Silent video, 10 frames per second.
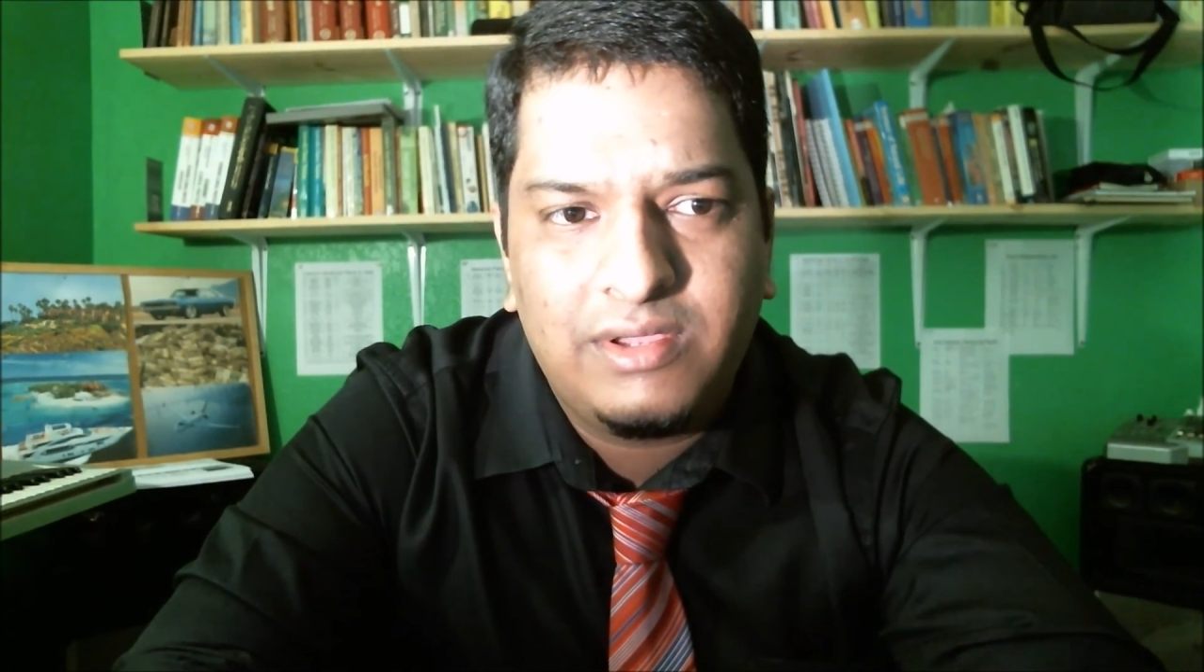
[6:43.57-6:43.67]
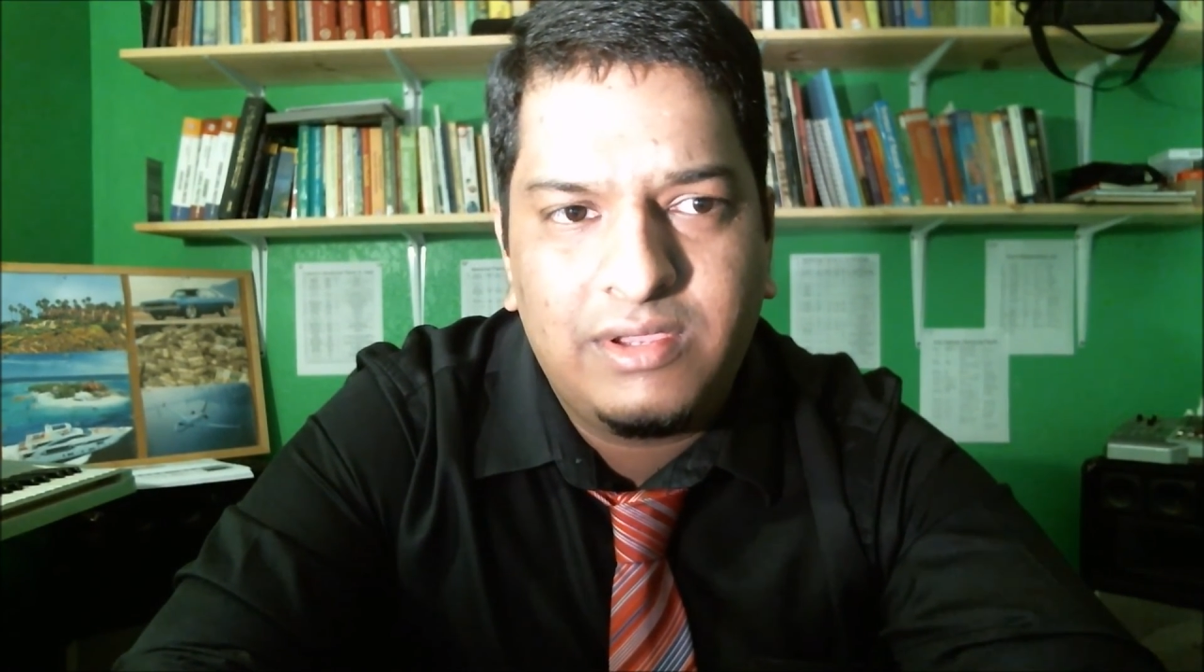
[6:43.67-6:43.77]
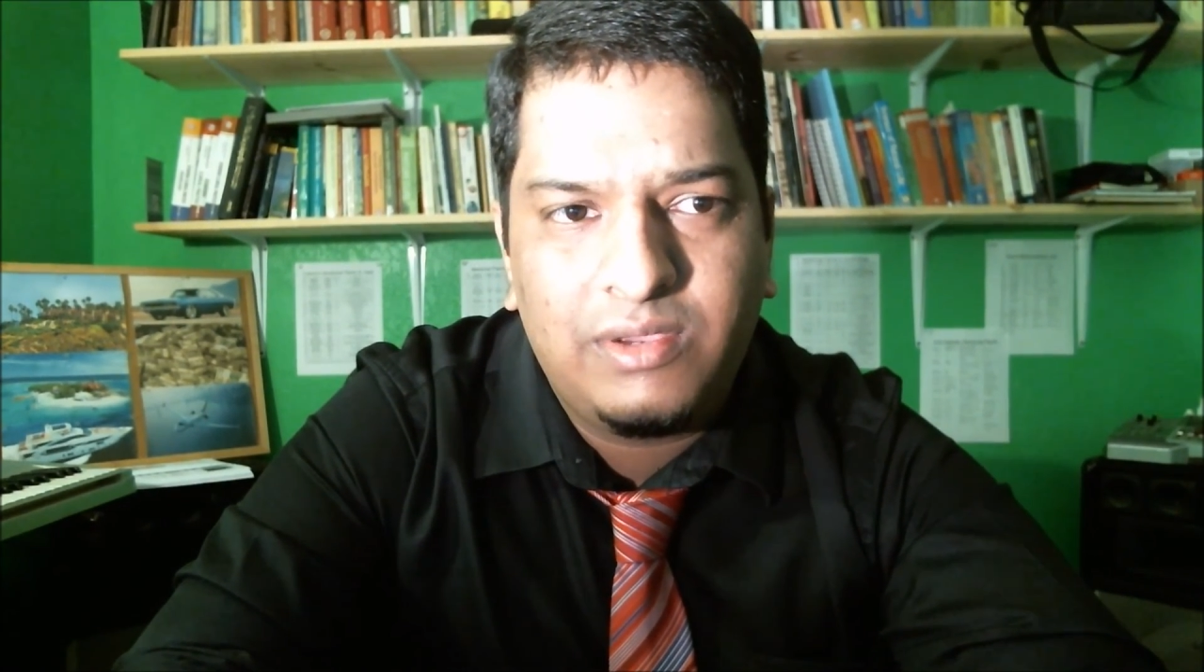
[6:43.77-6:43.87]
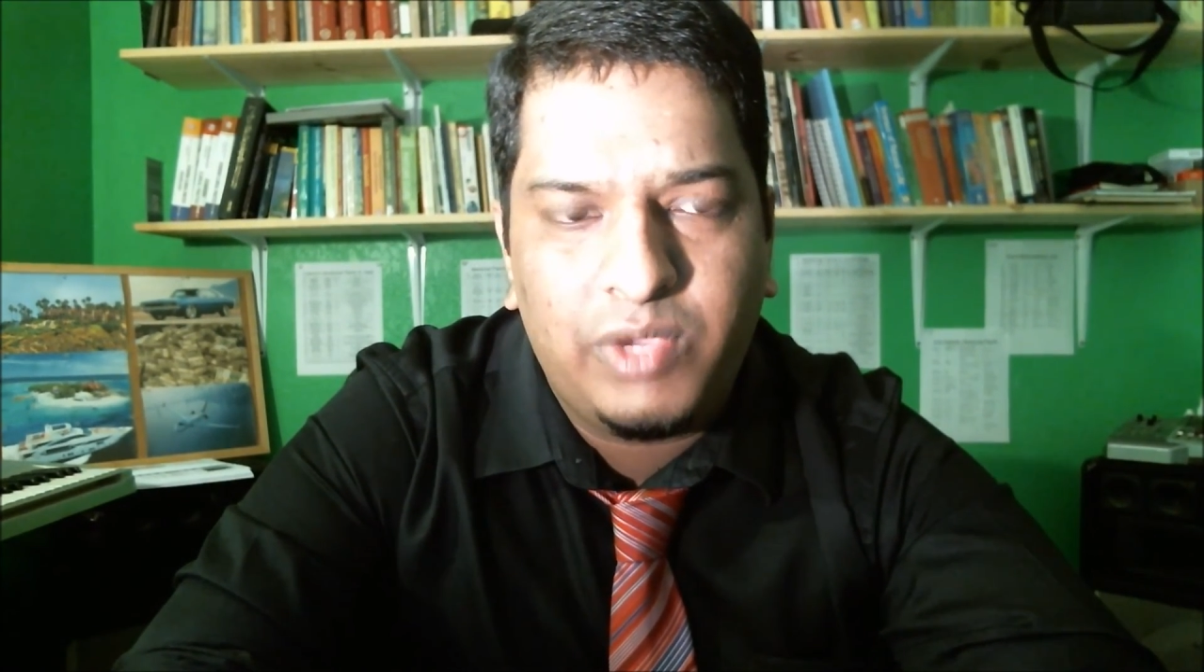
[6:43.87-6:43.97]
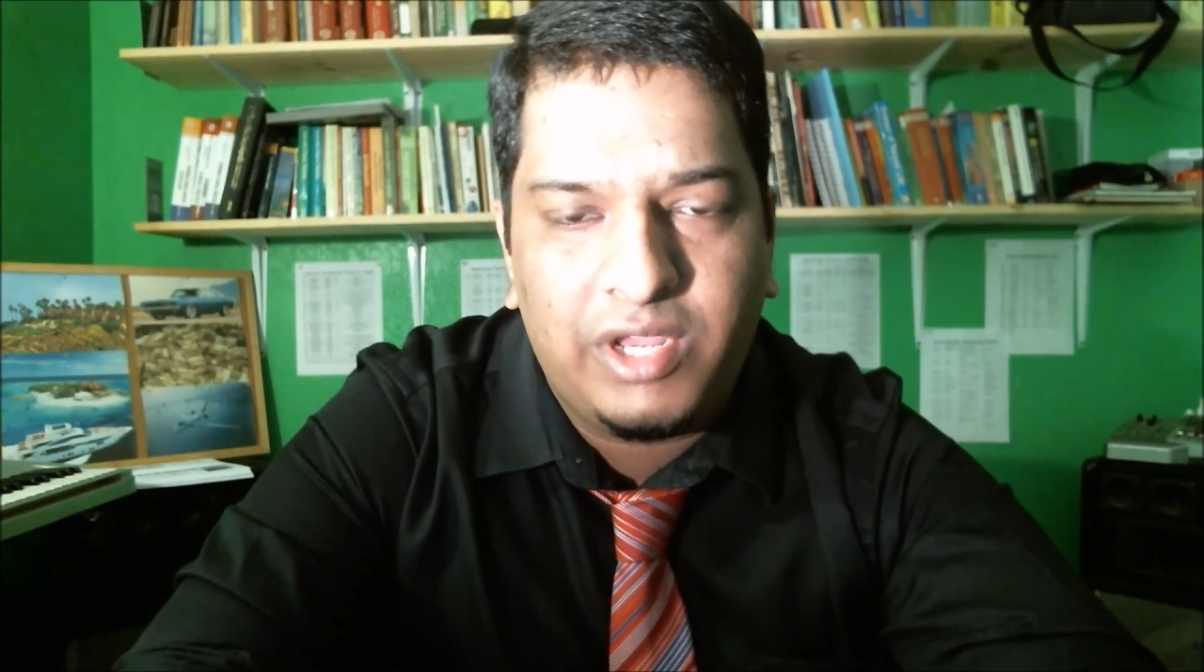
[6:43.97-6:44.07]

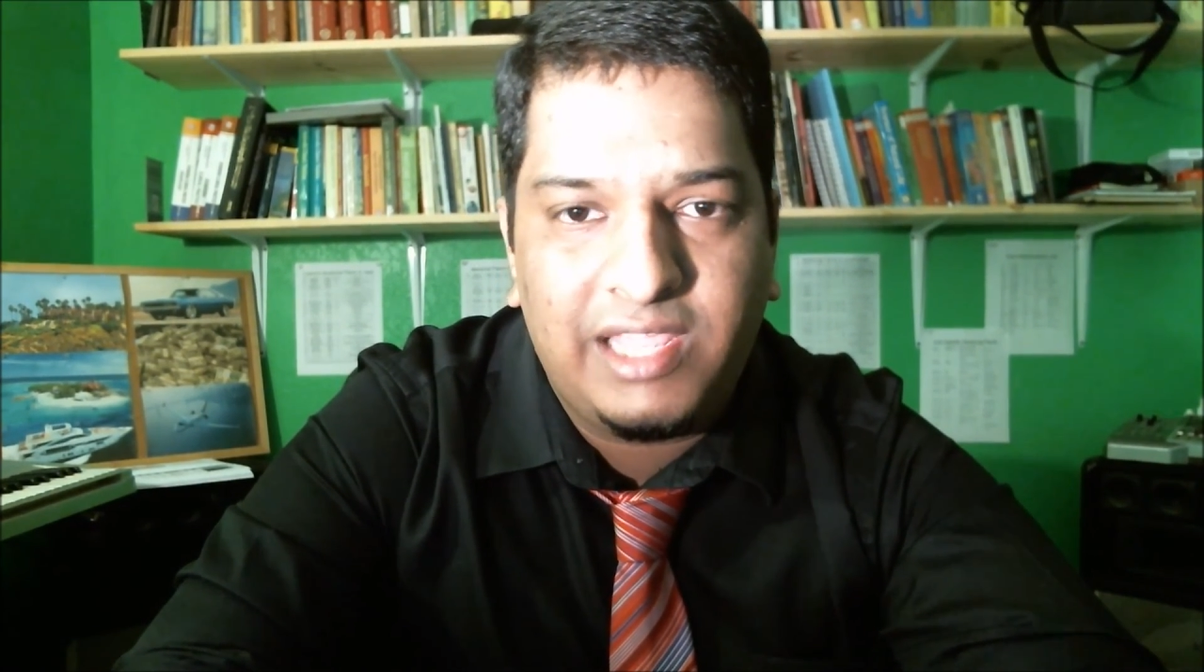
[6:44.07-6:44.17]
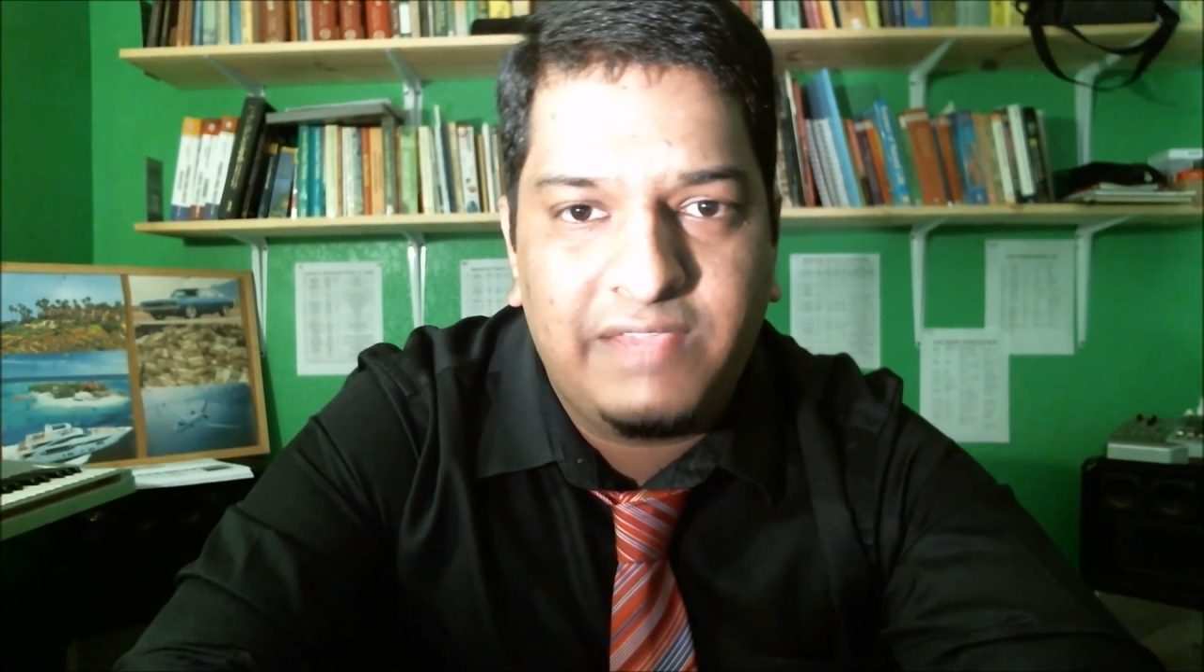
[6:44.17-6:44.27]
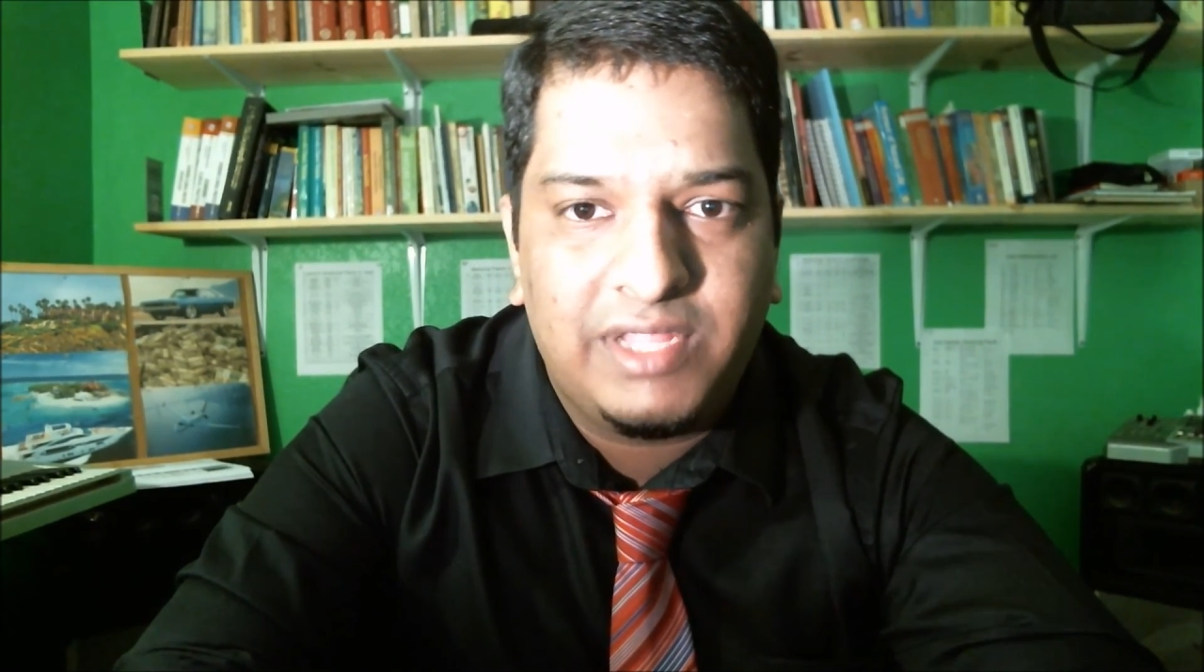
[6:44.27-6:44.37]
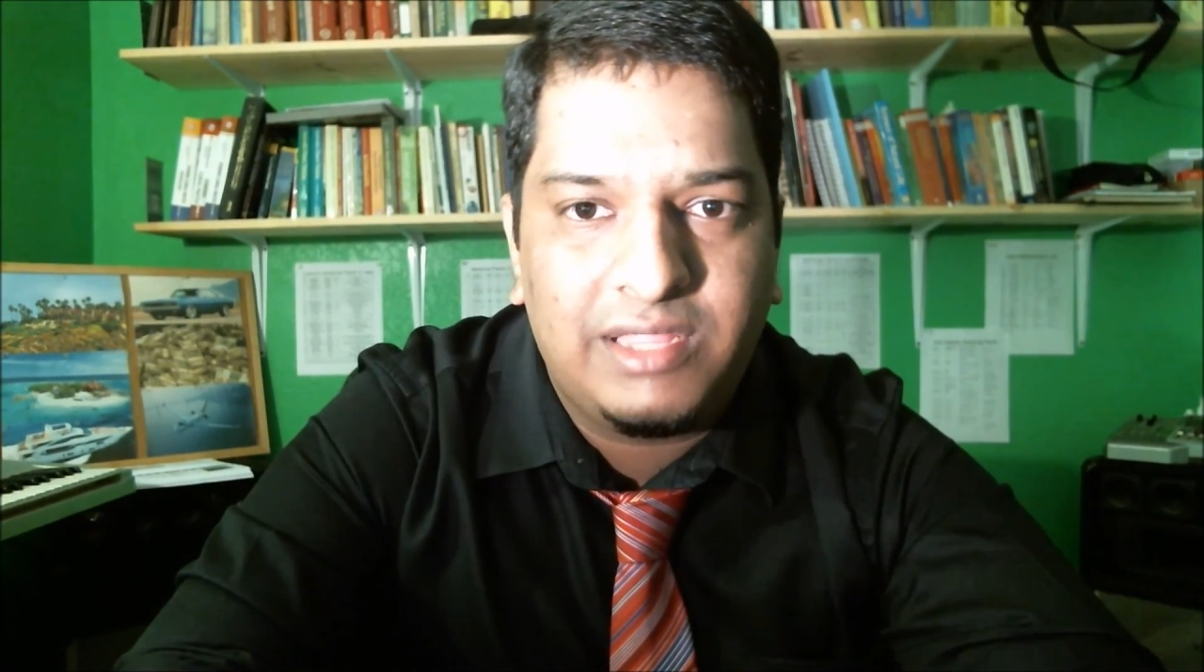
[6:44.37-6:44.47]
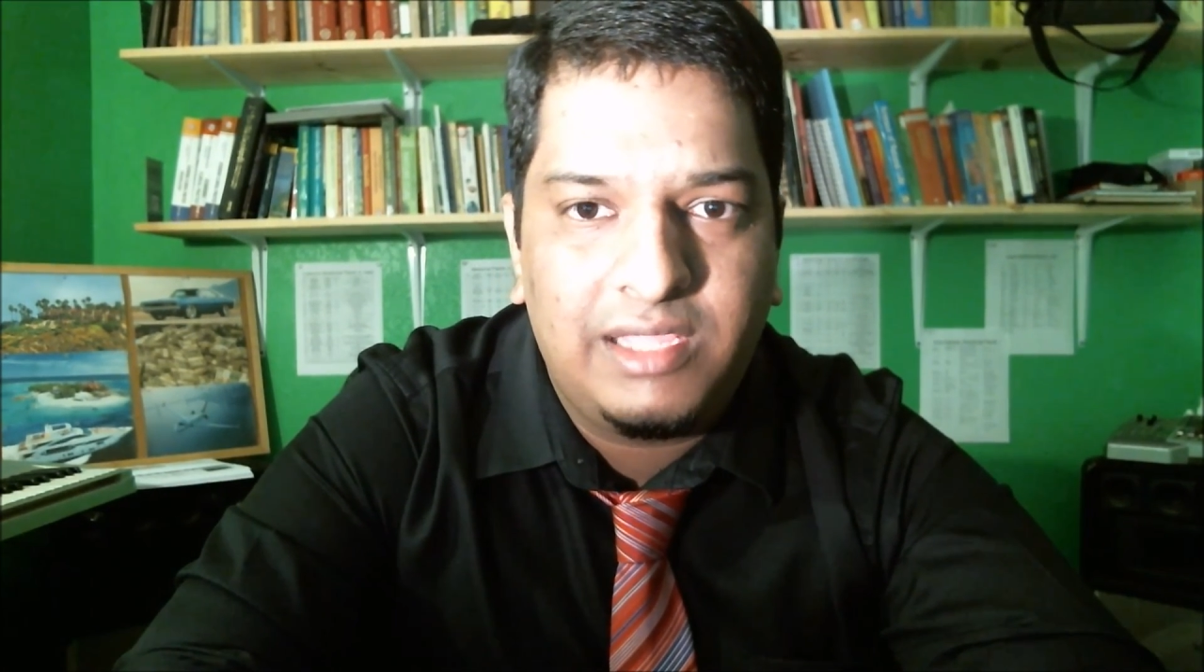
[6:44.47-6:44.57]
we're going to give it